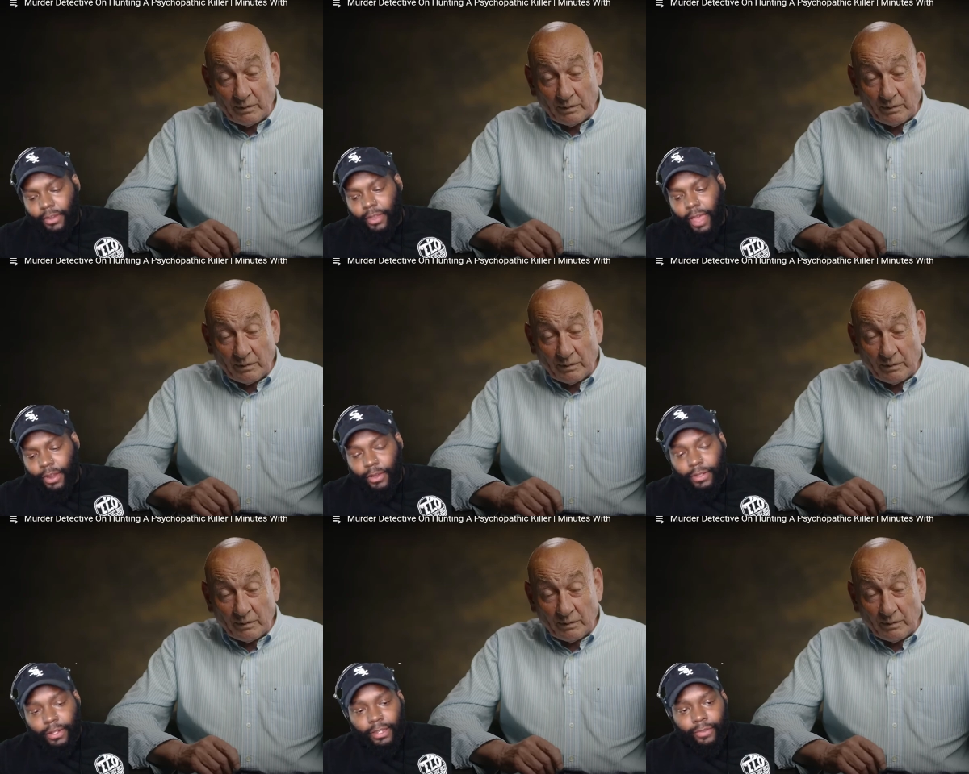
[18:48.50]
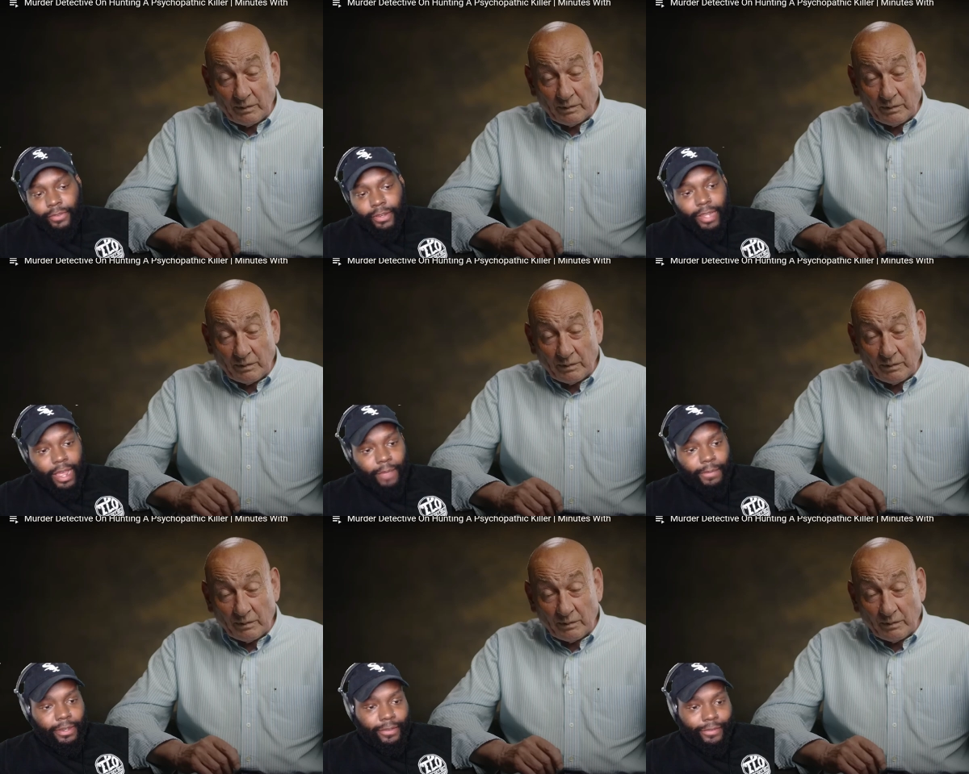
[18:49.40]
Speaker 1: I know it's a different time, a
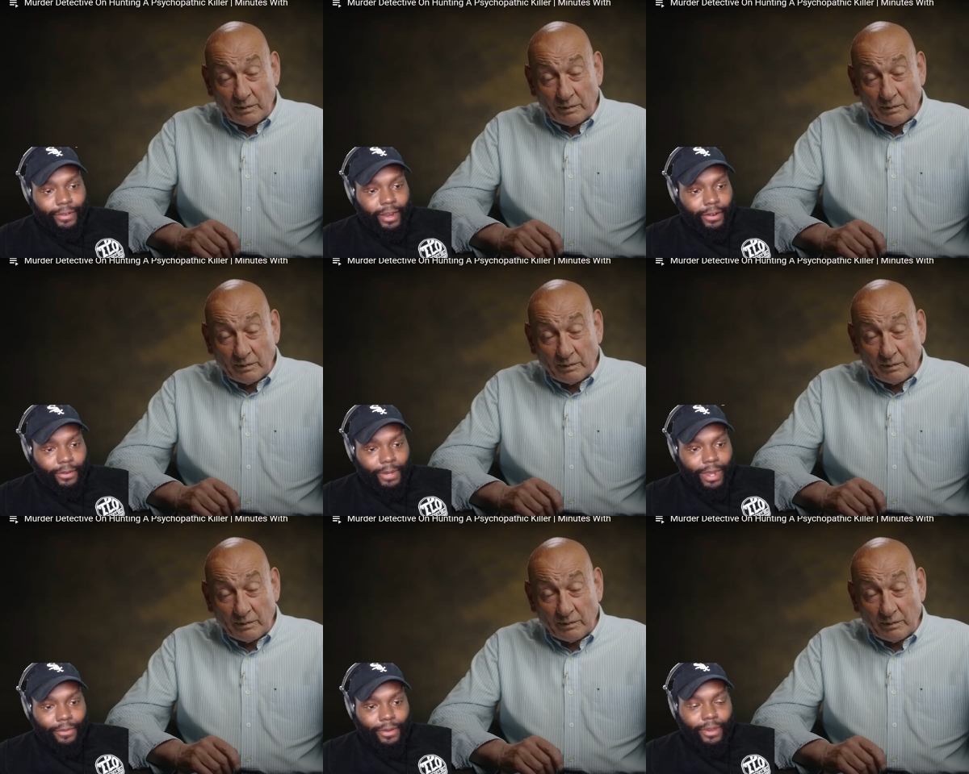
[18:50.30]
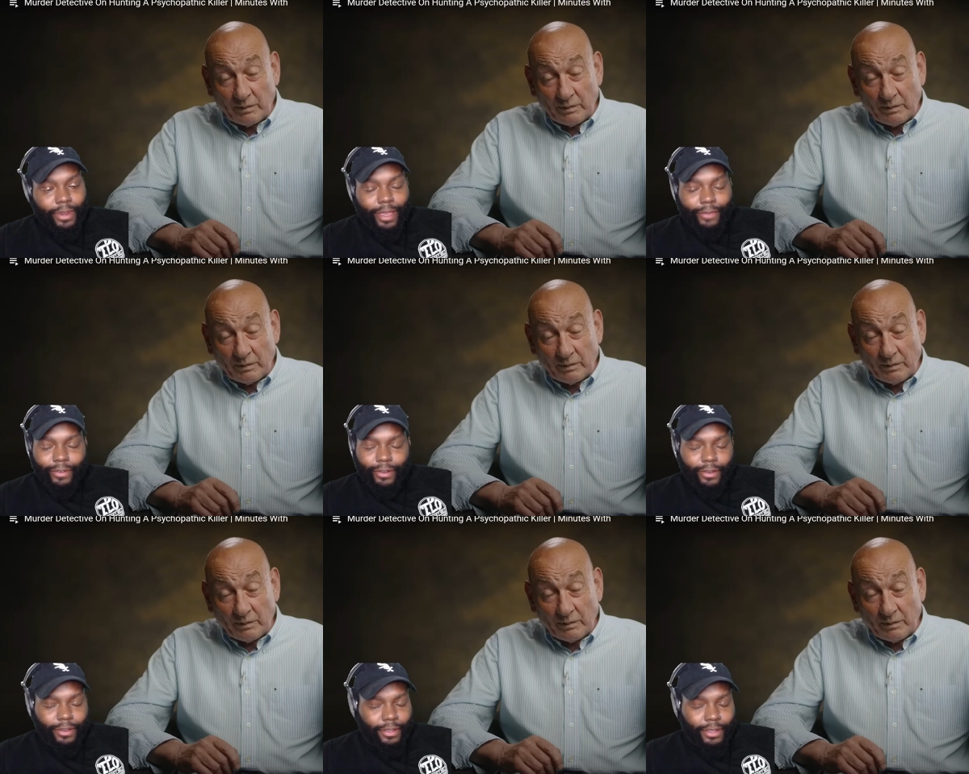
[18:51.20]
different era, but I would never
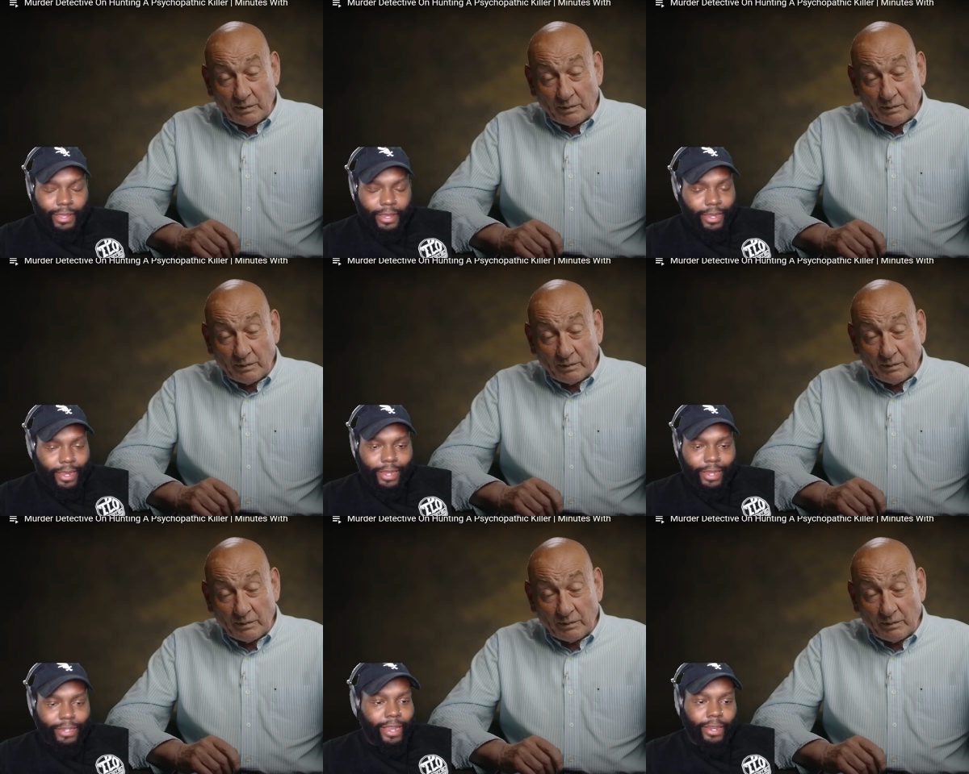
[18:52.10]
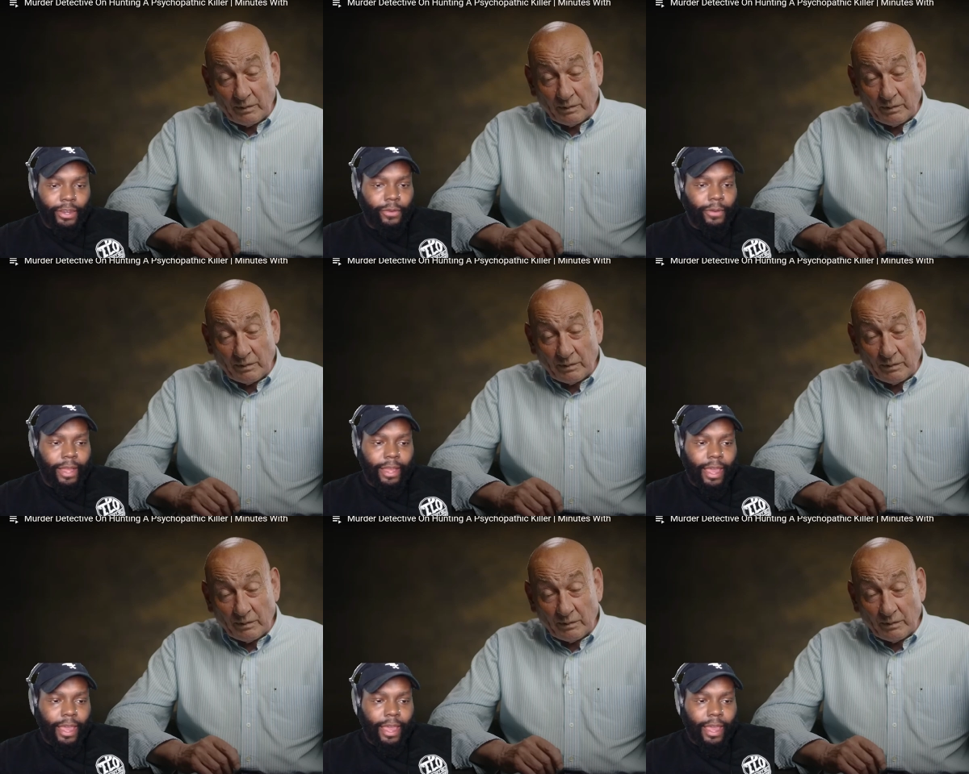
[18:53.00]
hitchhike no ride.